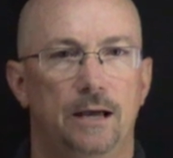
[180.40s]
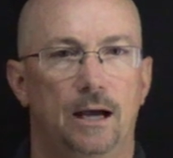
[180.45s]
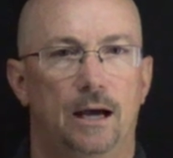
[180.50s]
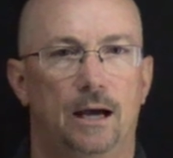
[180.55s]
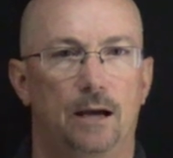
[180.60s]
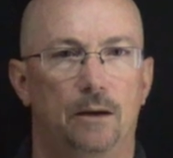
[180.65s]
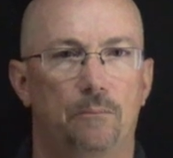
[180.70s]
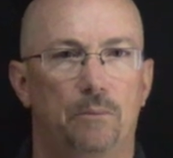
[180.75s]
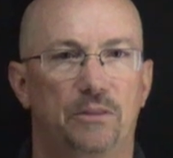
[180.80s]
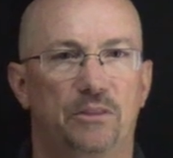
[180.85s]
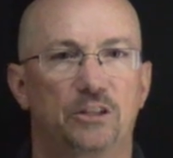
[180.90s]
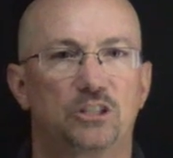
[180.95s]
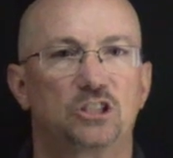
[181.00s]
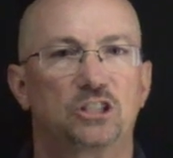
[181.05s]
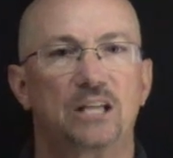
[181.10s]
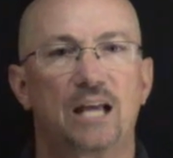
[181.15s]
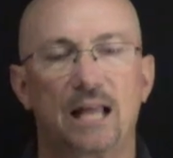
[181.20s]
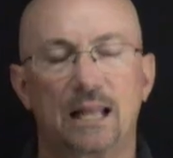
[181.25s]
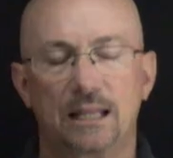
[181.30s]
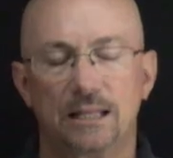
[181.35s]
But the
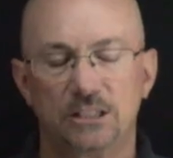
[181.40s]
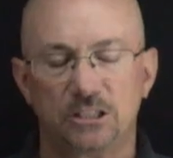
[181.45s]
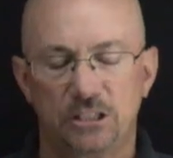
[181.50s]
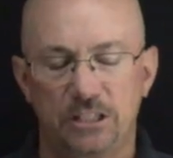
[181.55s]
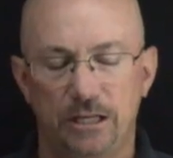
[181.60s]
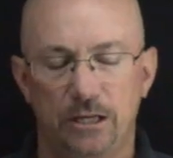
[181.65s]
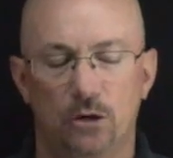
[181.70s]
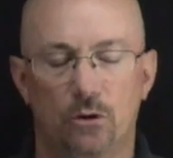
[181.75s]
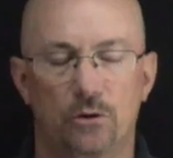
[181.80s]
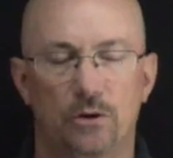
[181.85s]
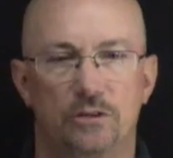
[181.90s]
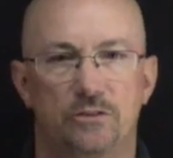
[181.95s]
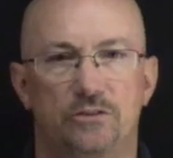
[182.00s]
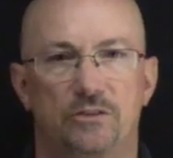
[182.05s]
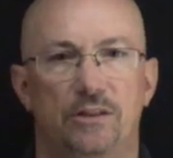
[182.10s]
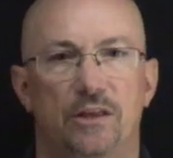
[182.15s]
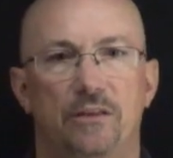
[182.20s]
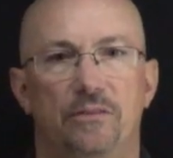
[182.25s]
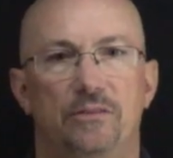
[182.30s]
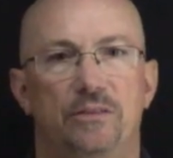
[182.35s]
challenge here is
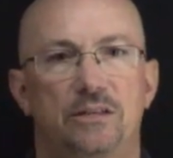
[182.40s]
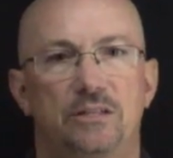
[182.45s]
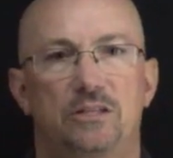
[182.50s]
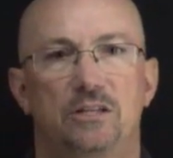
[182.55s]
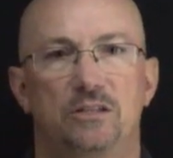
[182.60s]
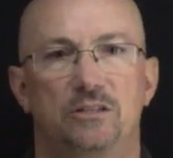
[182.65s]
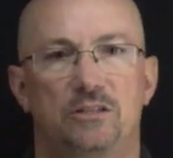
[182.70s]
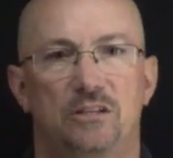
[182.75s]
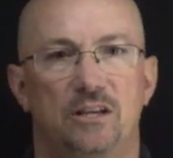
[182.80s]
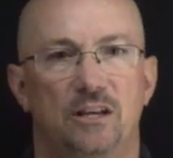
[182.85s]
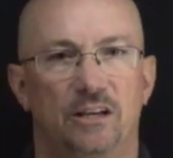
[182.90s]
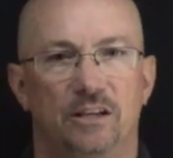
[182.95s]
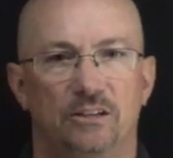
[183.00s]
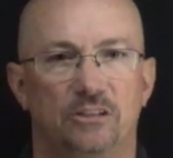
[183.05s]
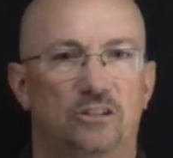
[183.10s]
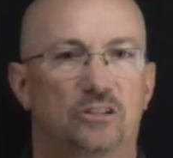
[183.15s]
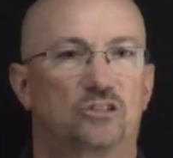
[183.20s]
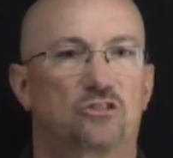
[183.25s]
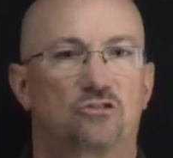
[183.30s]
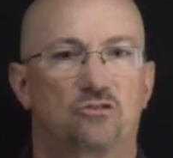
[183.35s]
that this is
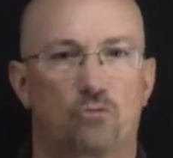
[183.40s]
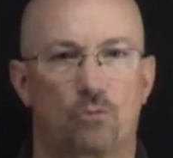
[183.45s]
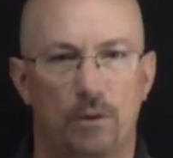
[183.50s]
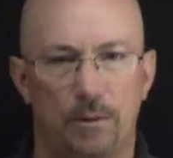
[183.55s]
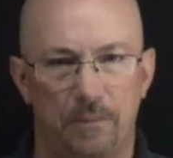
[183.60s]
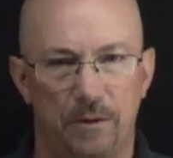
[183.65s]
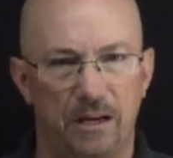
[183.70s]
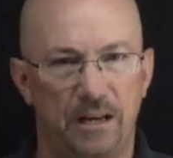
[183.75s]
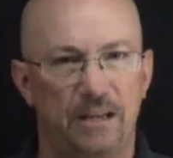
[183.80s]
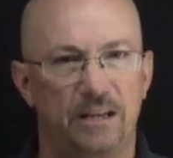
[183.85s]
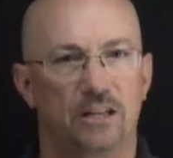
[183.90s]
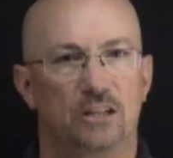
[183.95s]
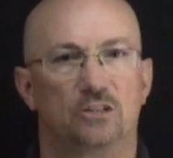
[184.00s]
distributed.